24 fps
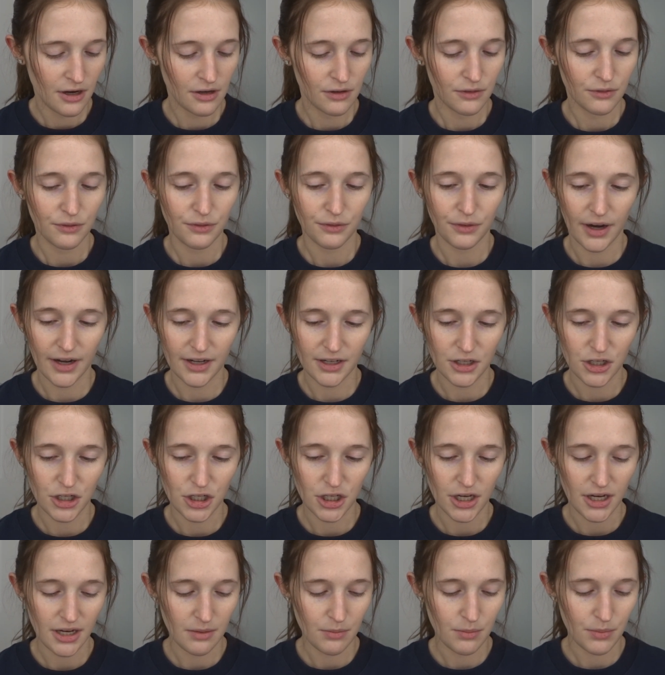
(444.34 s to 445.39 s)

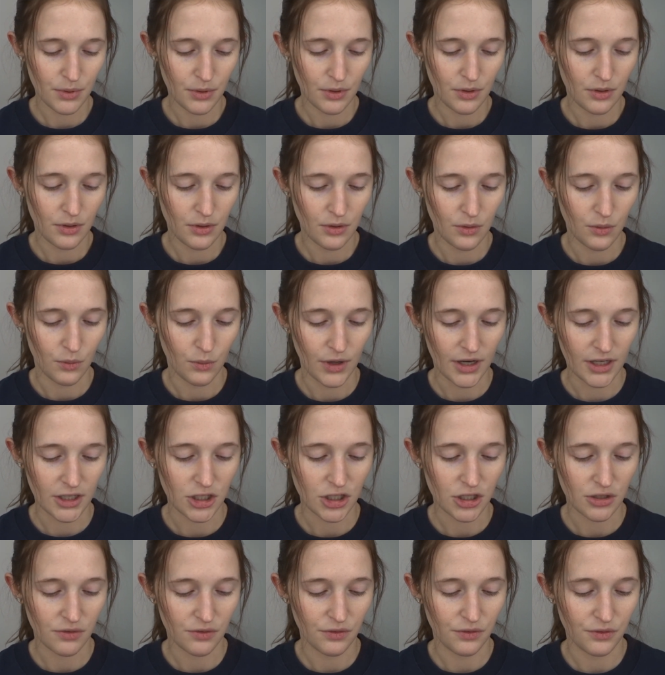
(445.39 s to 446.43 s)
Friendship,
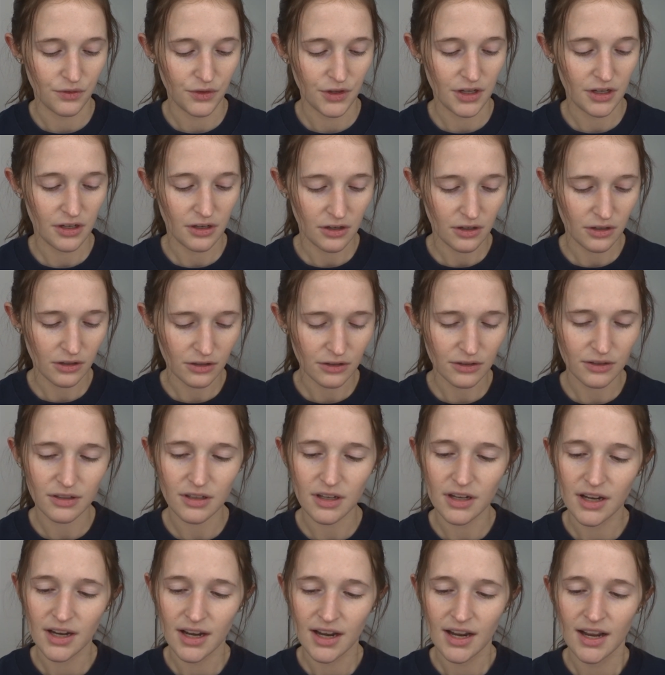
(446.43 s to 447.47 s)
which feels
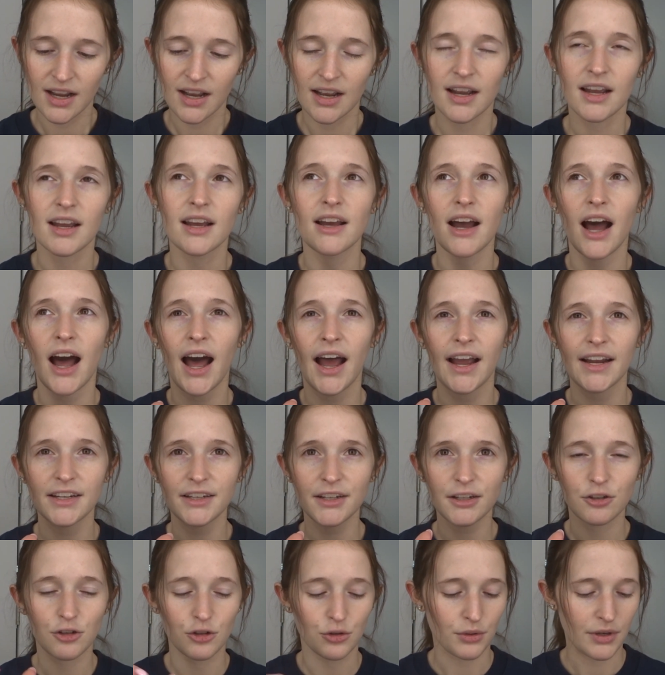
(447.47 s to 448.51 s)
kind
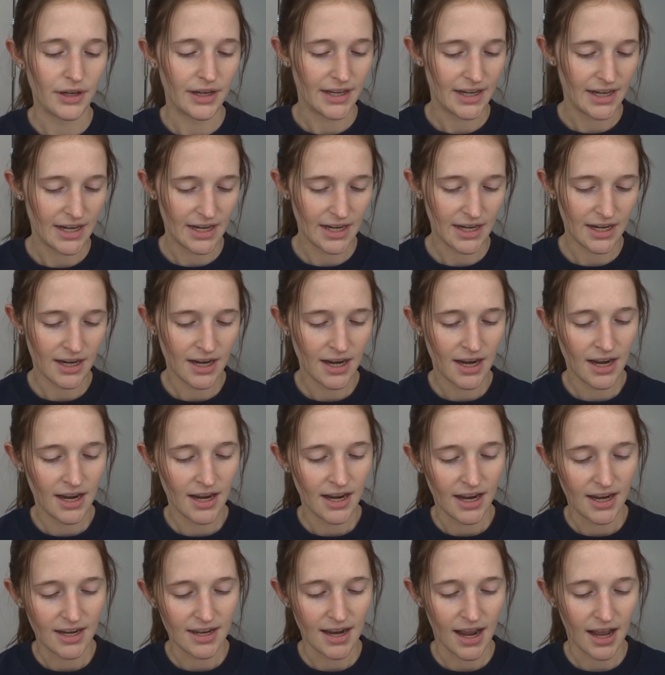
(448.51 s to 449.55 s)
of gritty
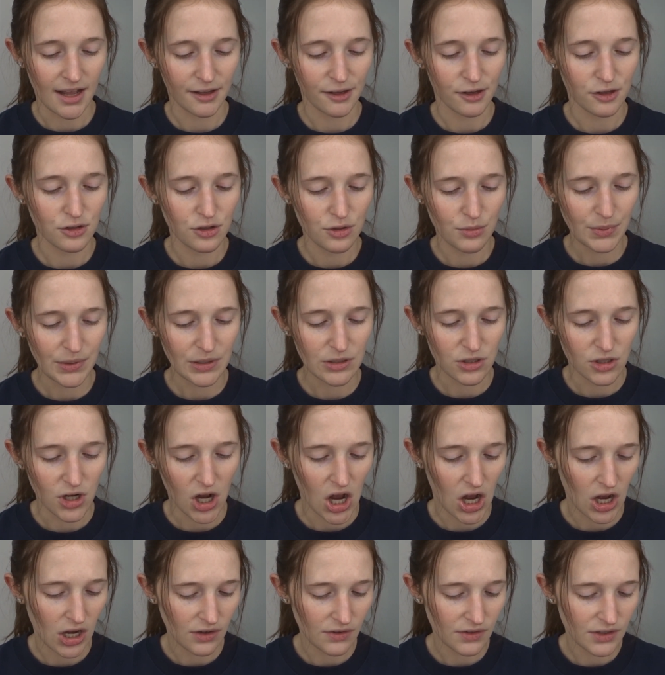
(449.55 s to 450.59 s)
and not like super
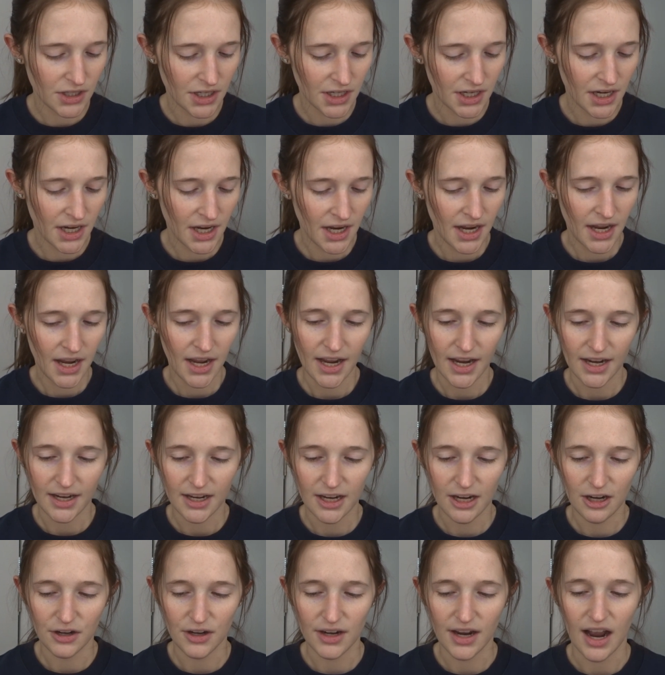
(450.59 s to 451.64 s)
soft, and
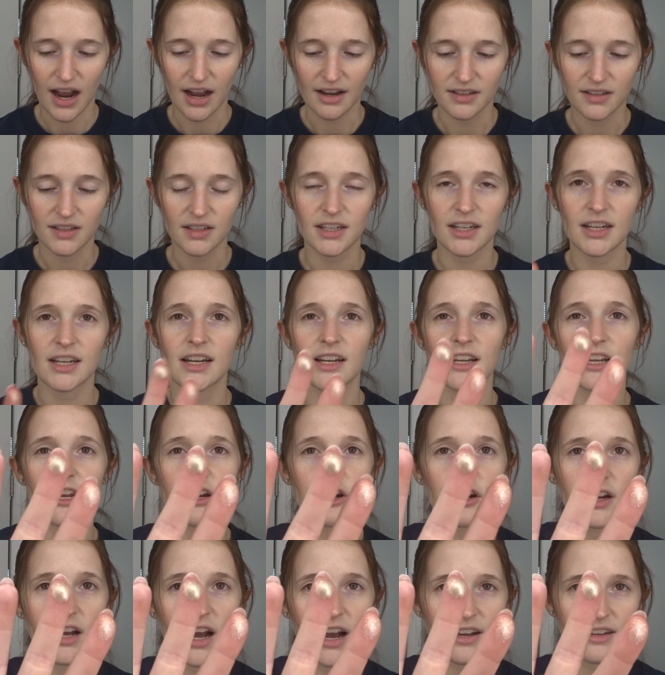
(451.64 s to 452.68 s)
Curiosity.
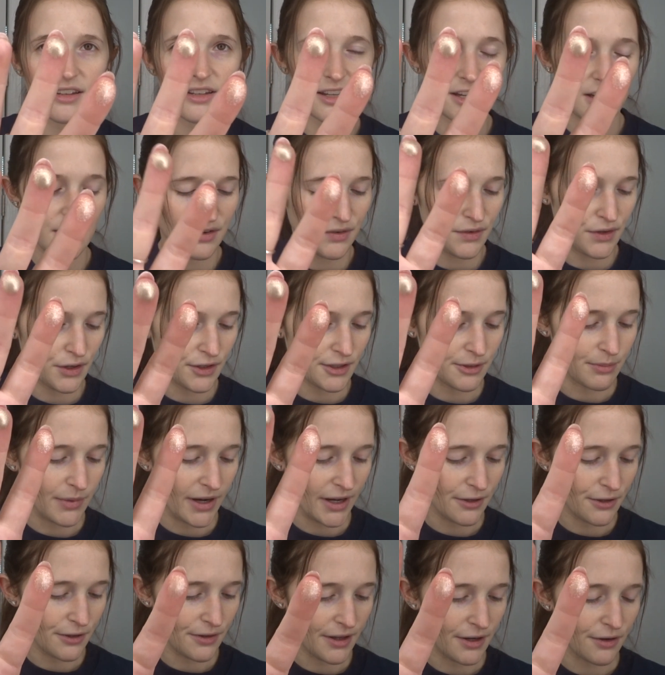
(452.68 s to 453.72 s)
Curiosity feels
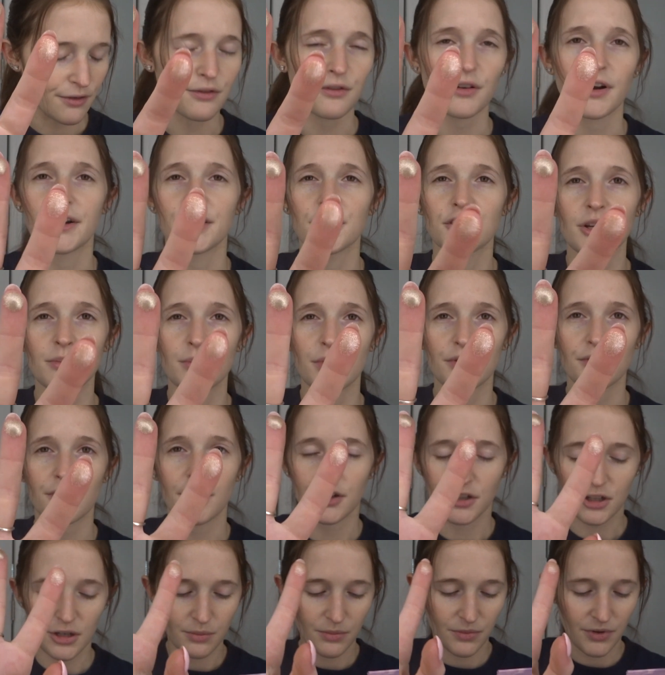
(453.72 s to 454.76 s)
better than Friendship, but
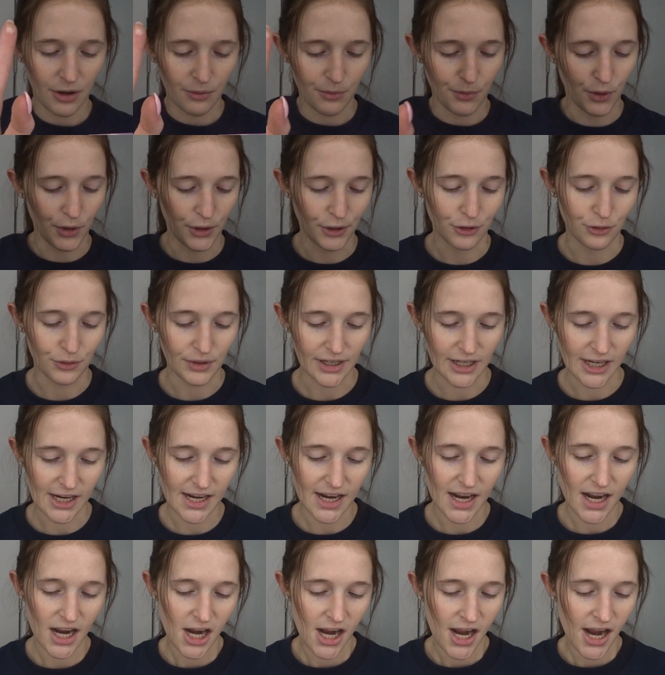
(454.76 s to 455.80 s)
Friendship felt more
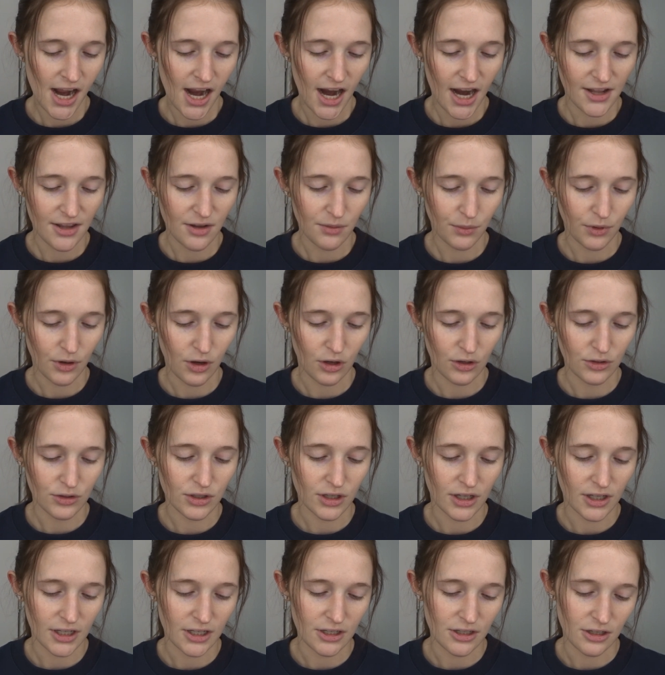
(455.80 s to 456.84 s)
gritty. And then we're also
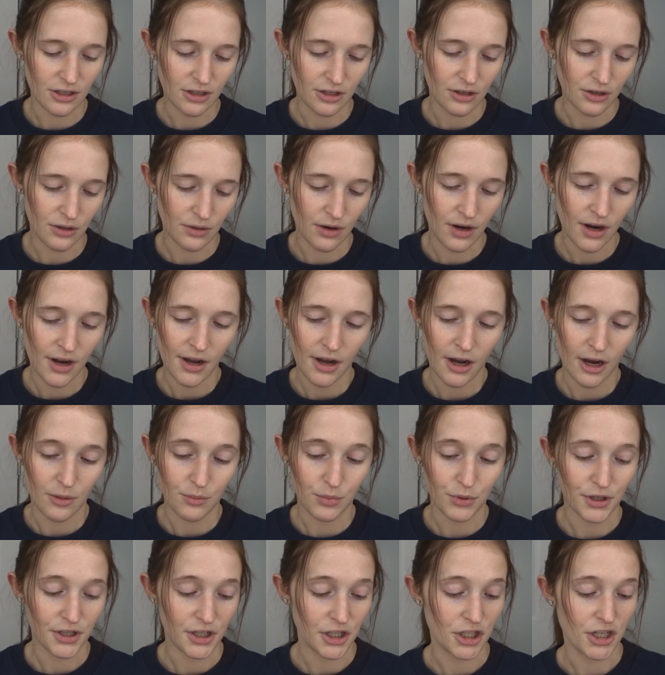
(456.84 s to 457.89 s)
gonna do
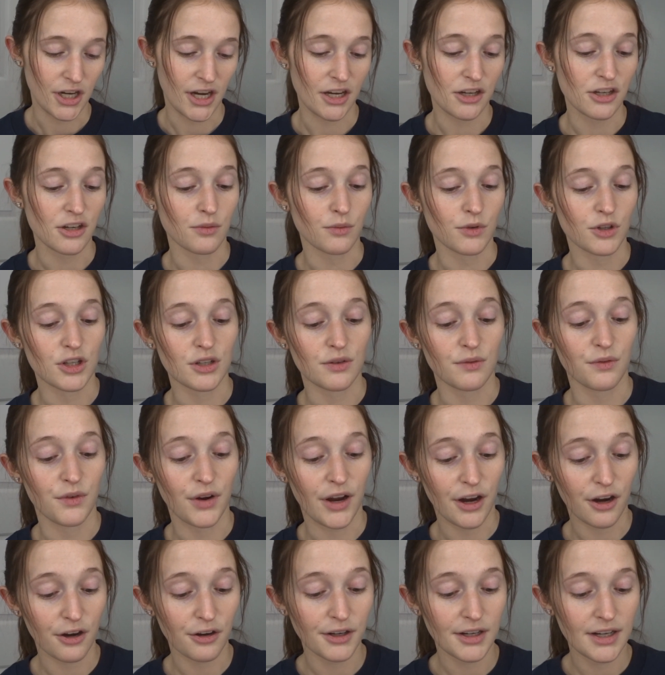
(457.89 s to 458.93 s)
Appreciation, which is
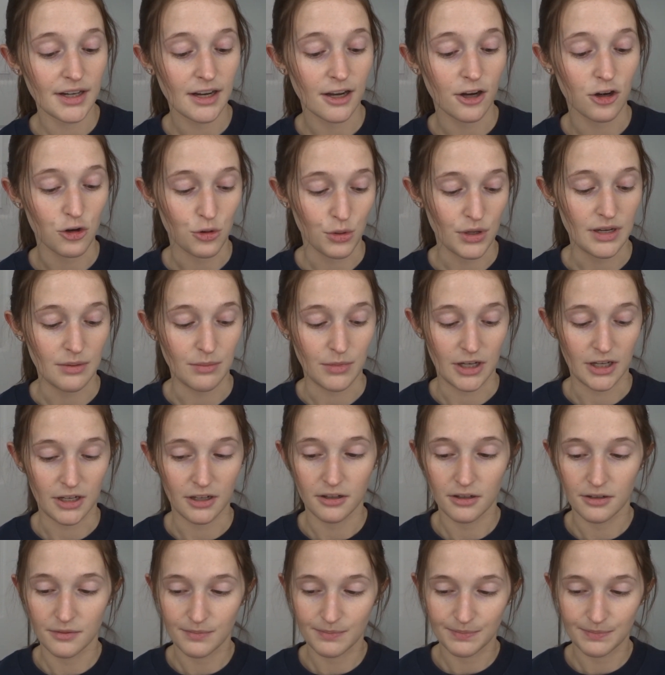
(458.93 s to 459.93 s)
very creamy.